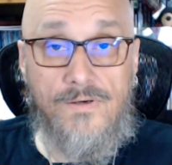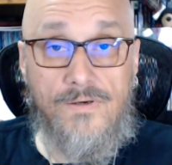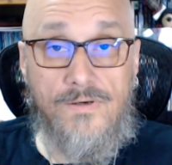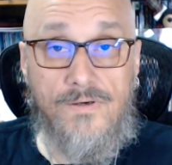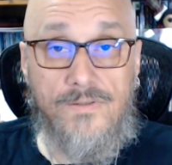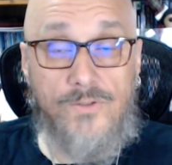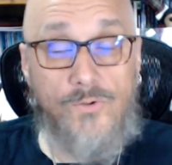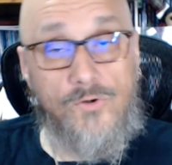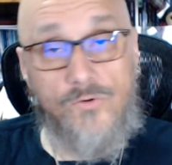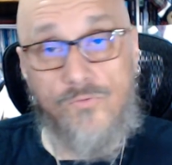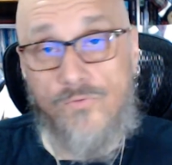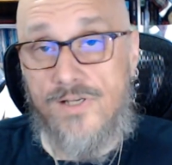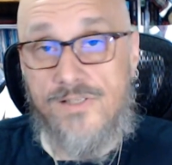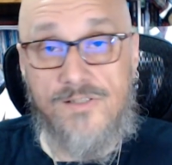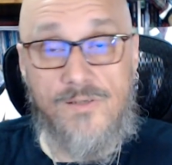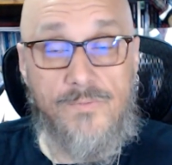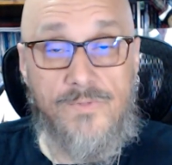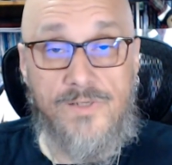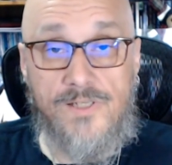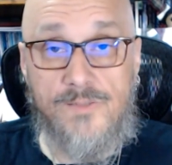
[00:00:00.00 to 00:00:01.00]
Don't erase
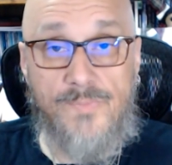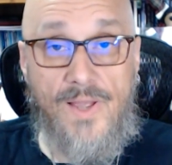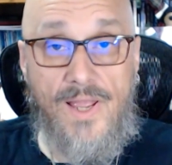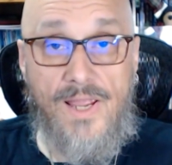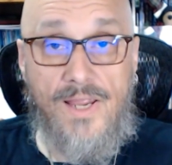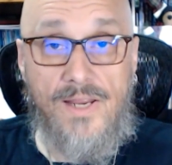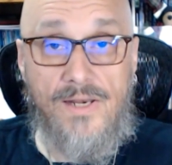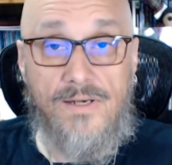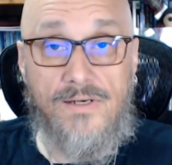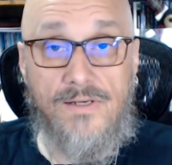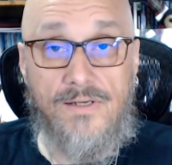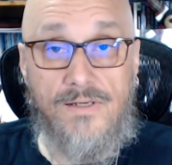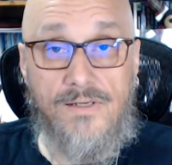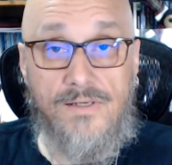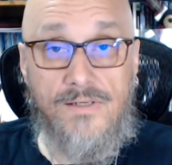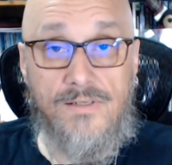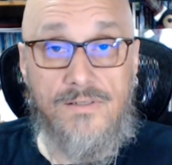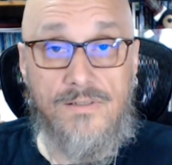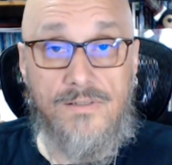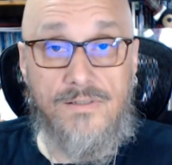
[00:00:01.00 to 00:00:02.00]
somebody's pain.
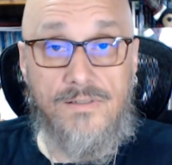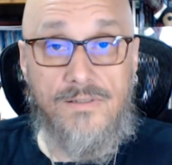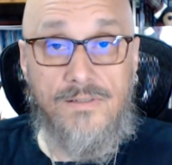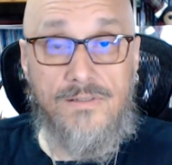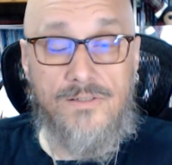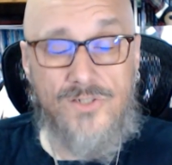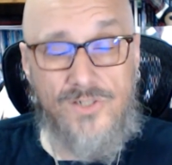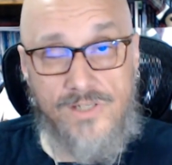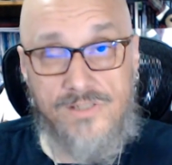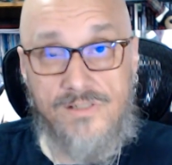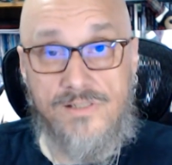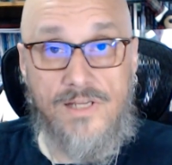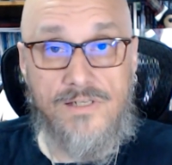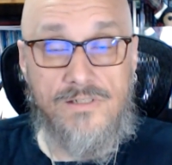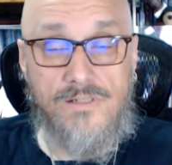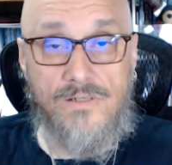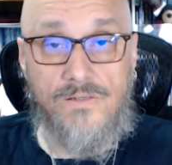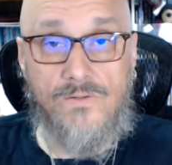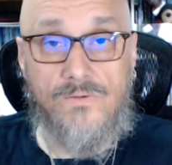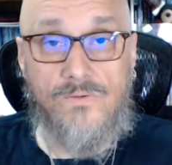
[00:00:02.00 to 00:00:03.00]
She does that too.